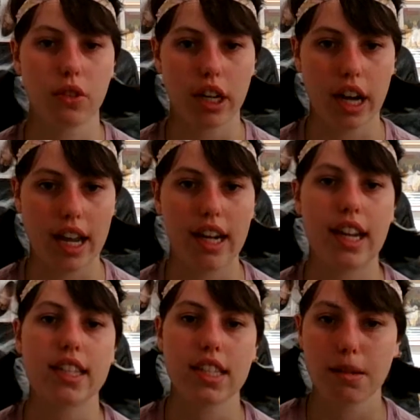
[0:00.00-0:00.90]
and over again,
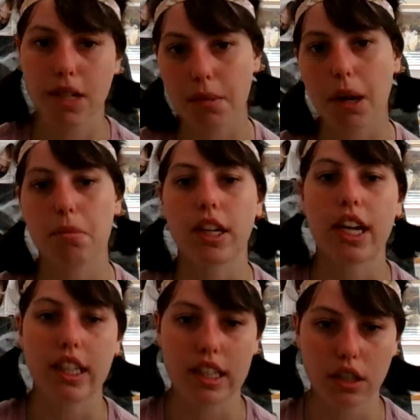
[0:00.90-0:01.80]
and at the same time not bring
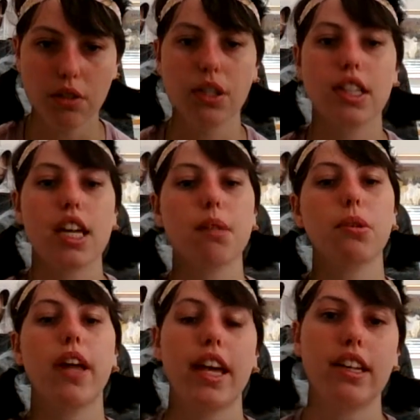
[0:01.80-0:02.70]
anything new to the
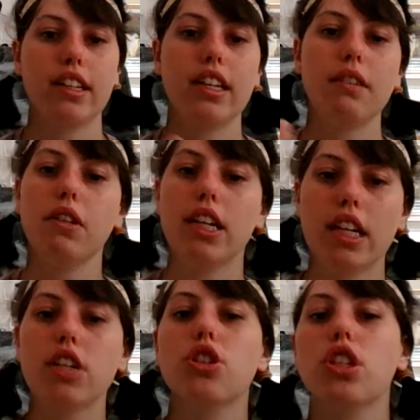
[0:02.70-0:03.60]
table, and even
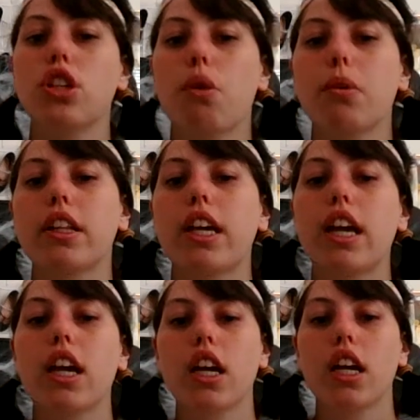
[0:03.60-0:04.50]
initially don't
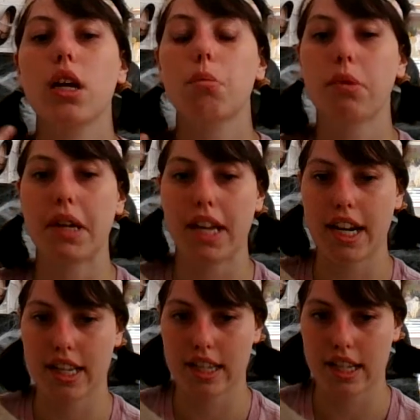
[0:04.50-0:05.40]
really bring
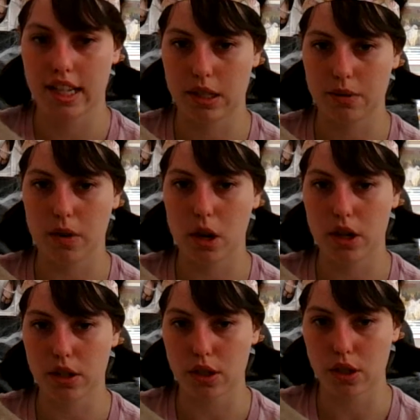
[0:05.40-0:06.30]
anything as
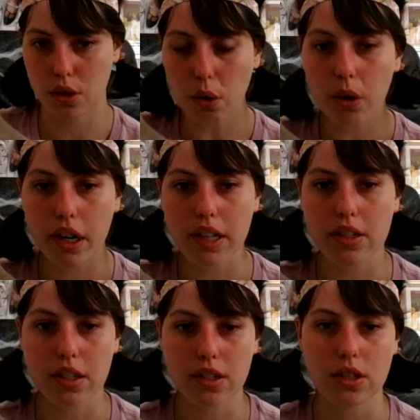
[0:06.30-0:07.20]
far as a story
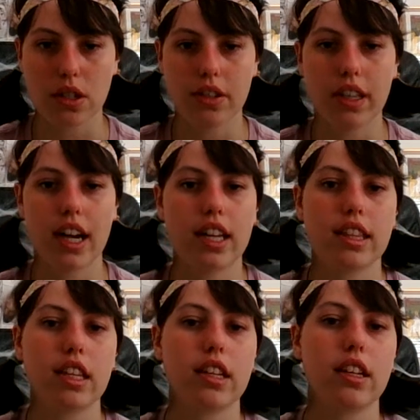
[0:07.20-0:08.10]
is concerned, then I
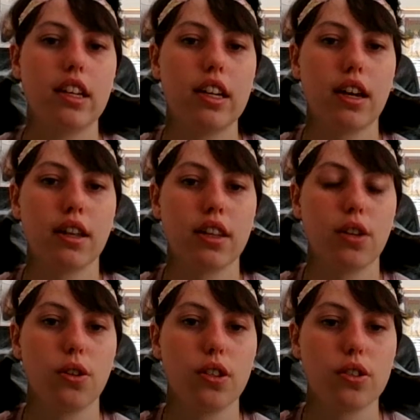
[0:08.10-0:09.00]
think
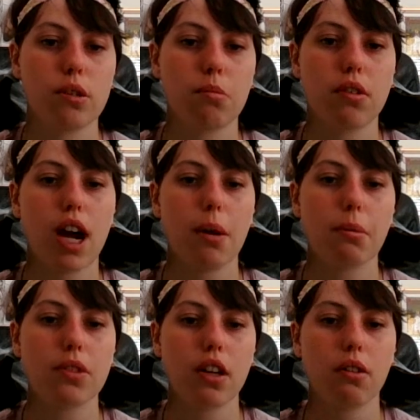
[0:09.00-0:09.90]
there is some
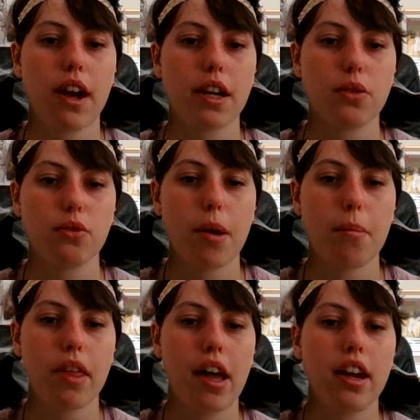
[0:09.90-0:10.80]
problems that arise
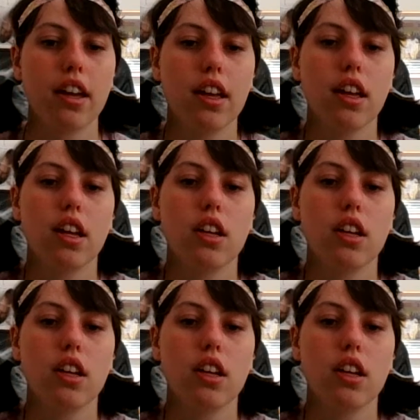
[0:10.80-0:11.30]
from that.